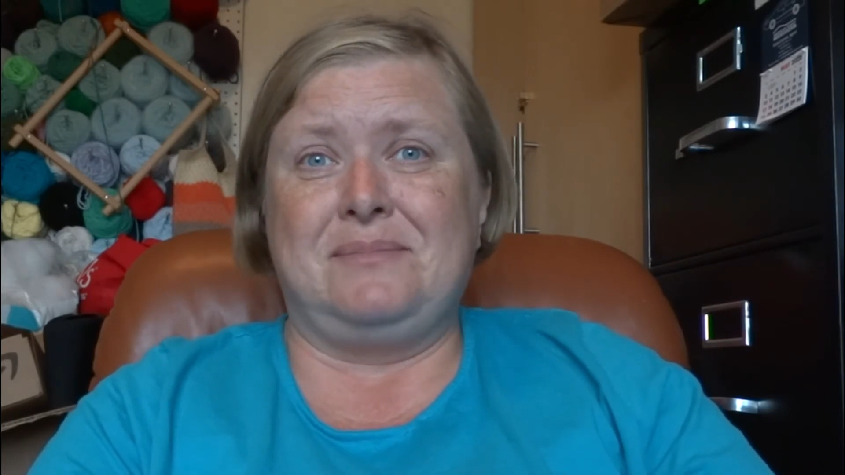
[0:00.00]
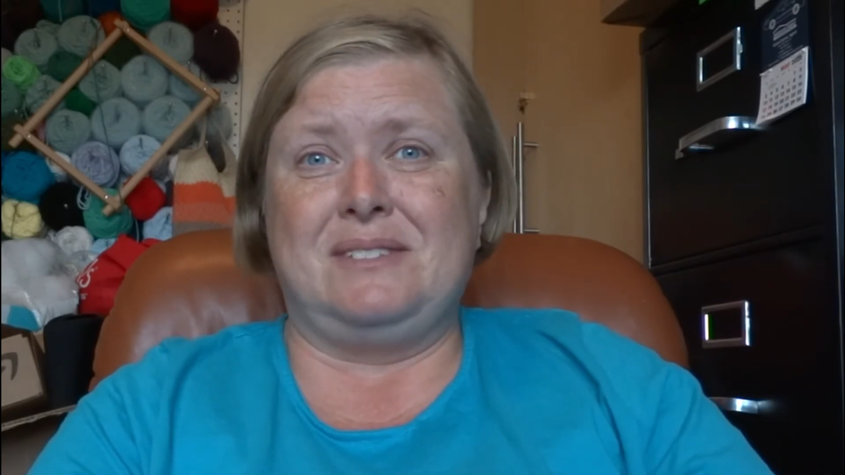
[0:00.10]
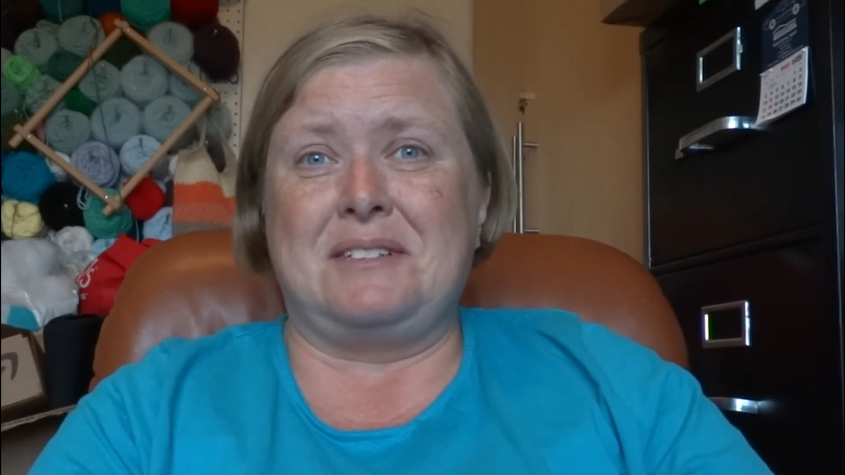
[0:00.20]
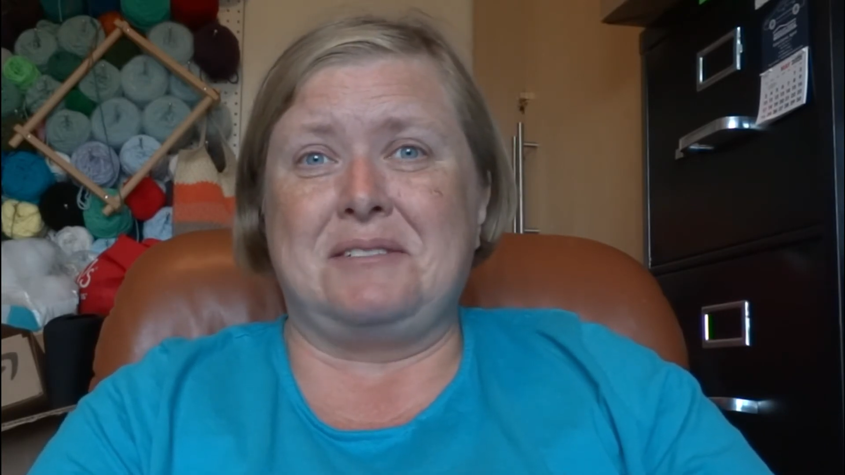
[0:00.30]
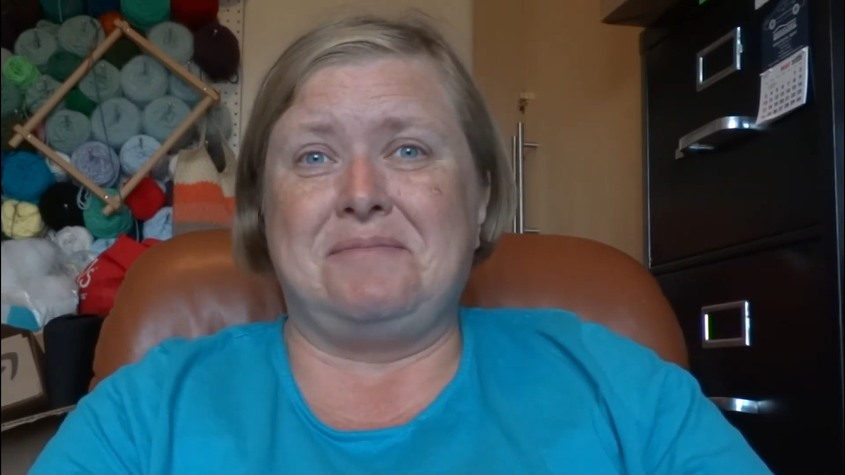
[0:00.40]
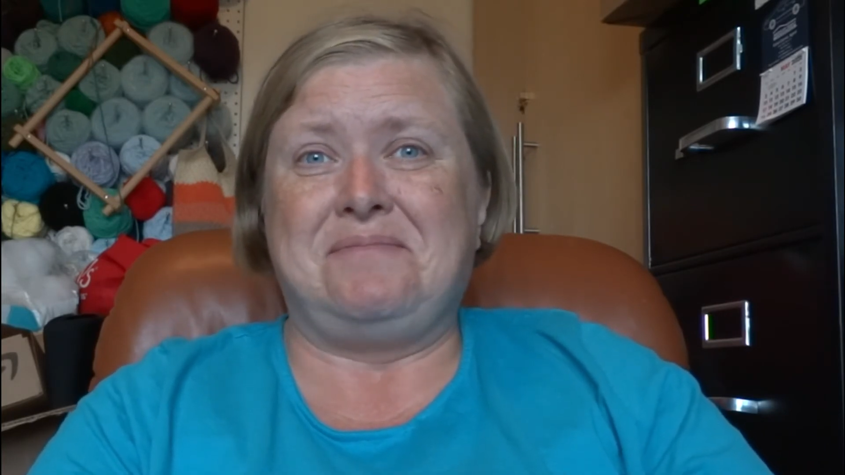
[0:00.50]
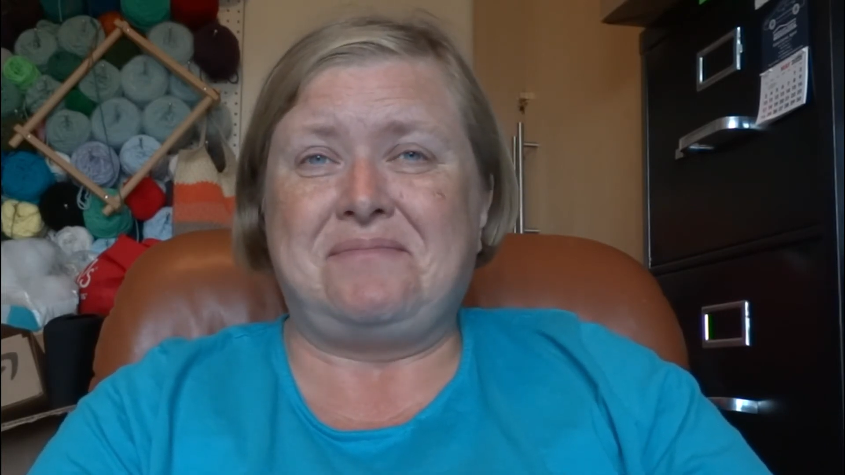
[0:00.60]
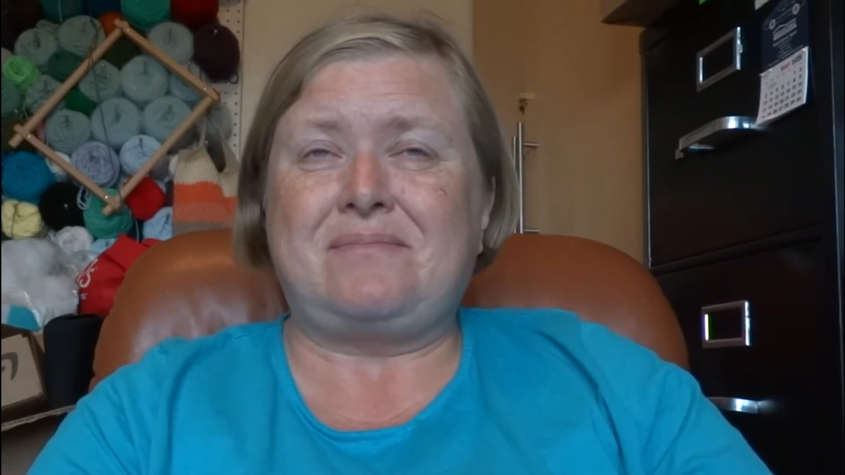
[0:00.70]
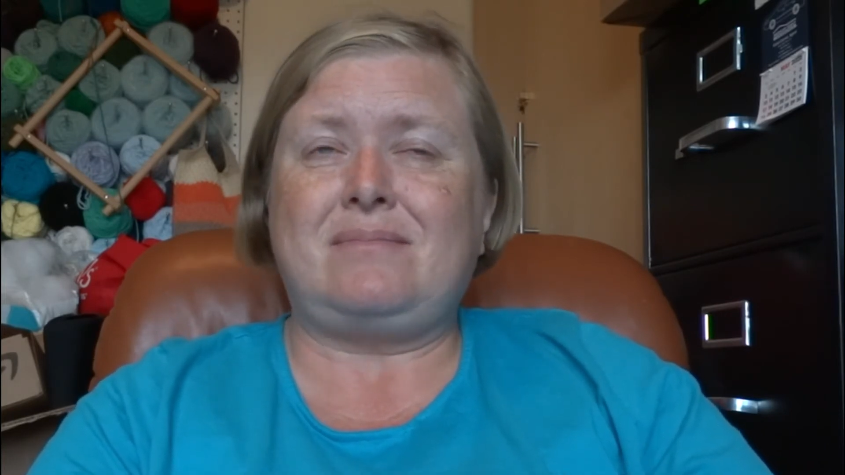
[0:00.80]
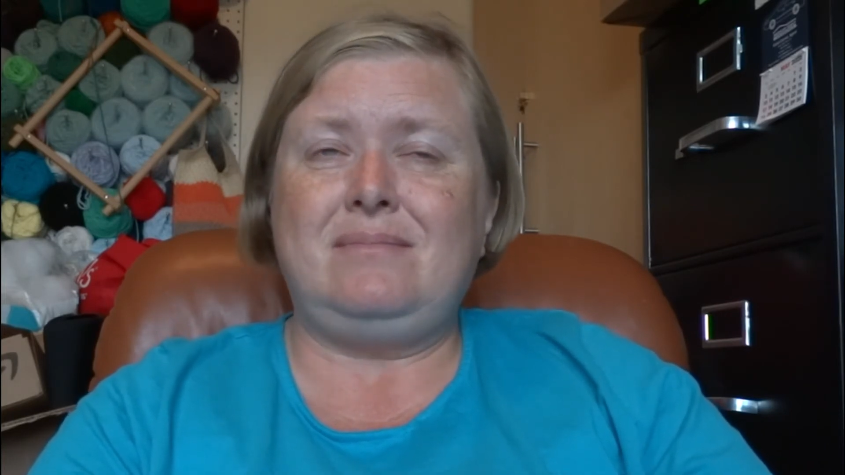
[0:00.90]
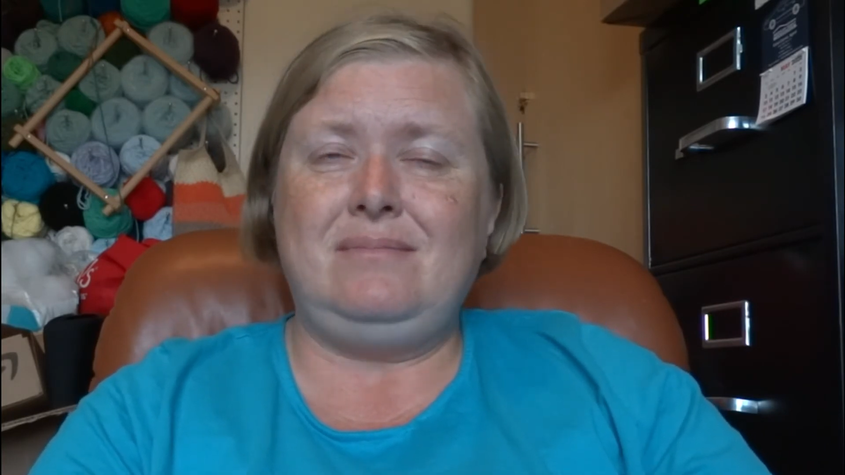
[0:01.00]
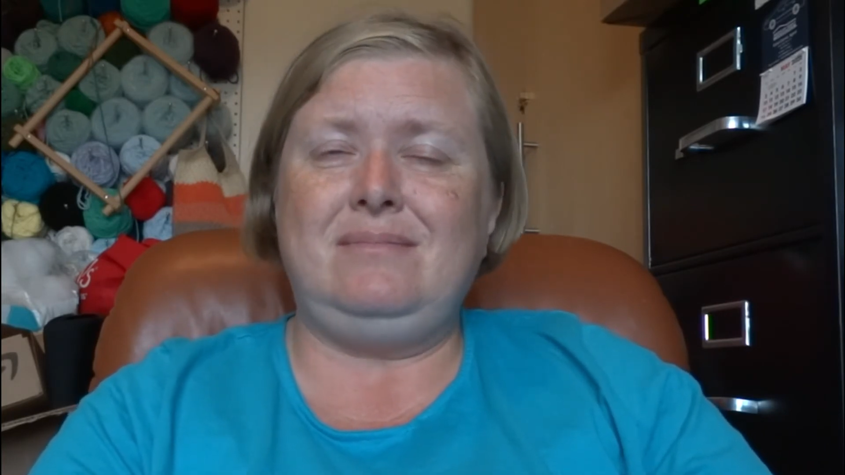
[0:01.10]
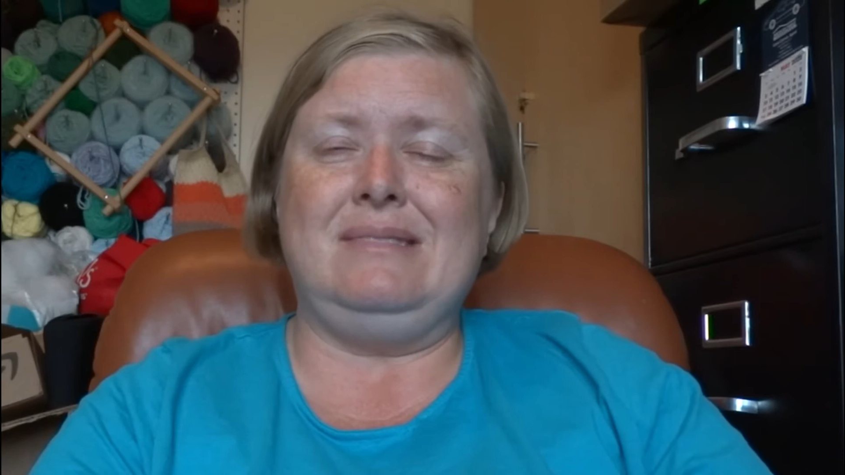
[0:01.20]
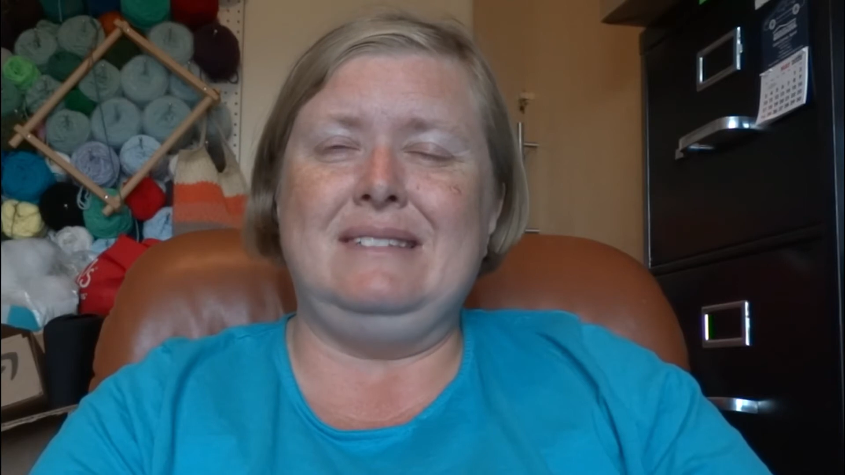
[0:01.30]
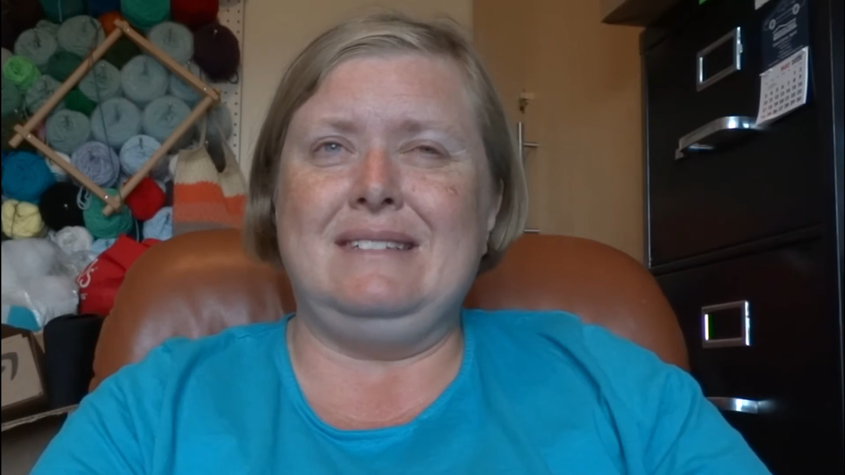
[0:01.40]
So
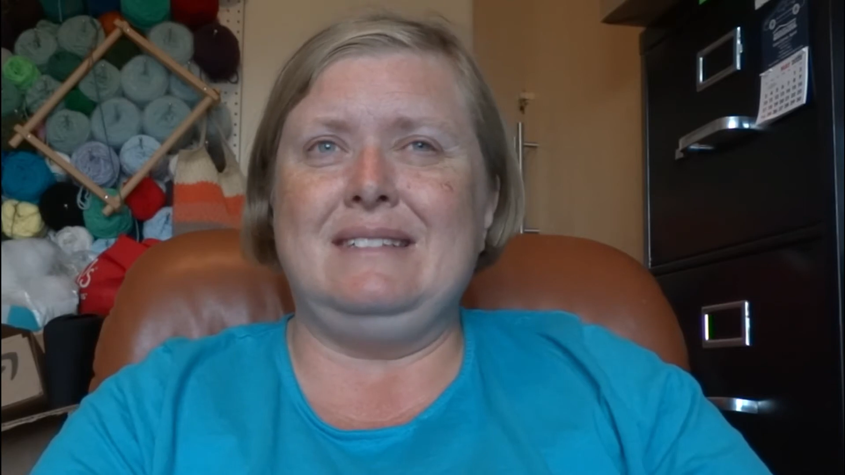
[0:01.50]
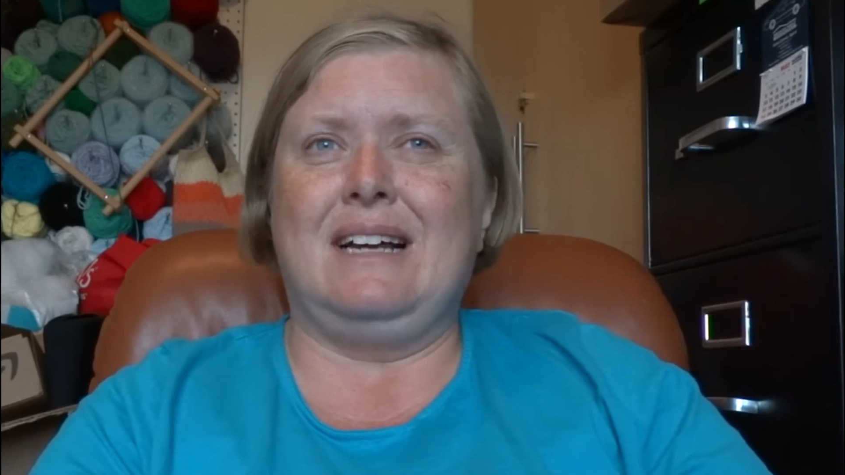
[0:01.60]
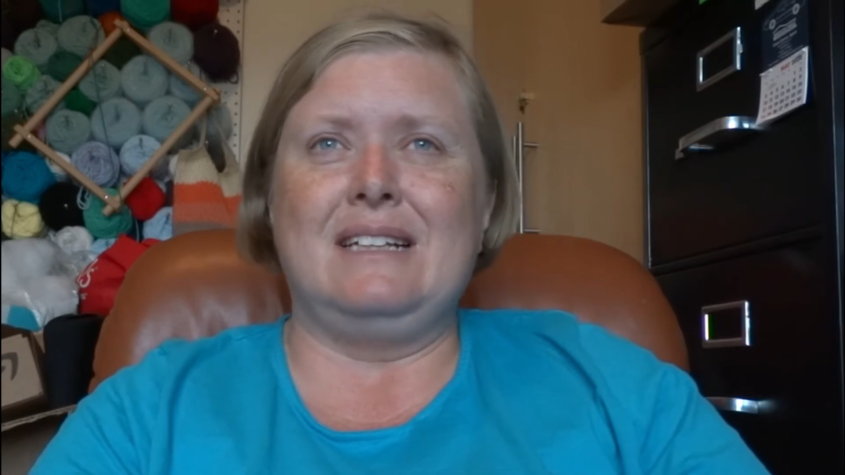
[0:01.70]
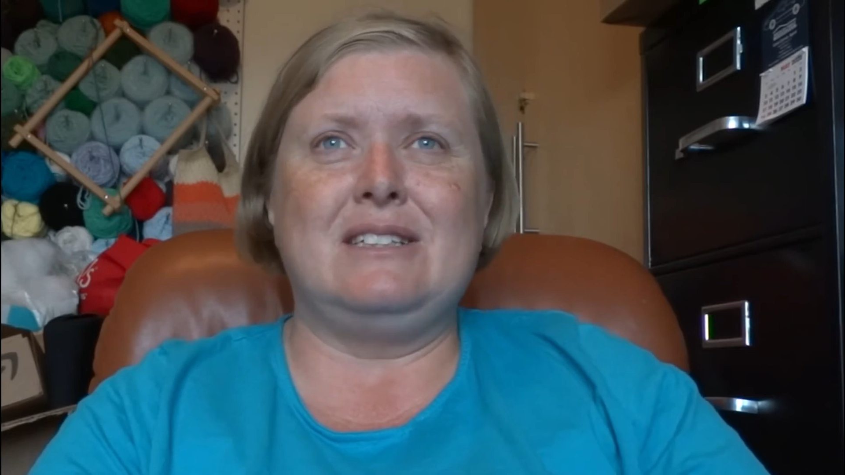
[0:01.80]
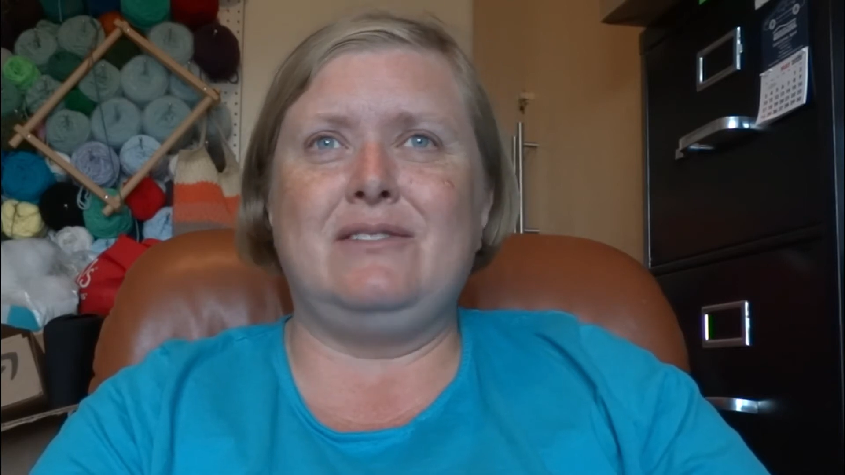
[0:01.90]
lots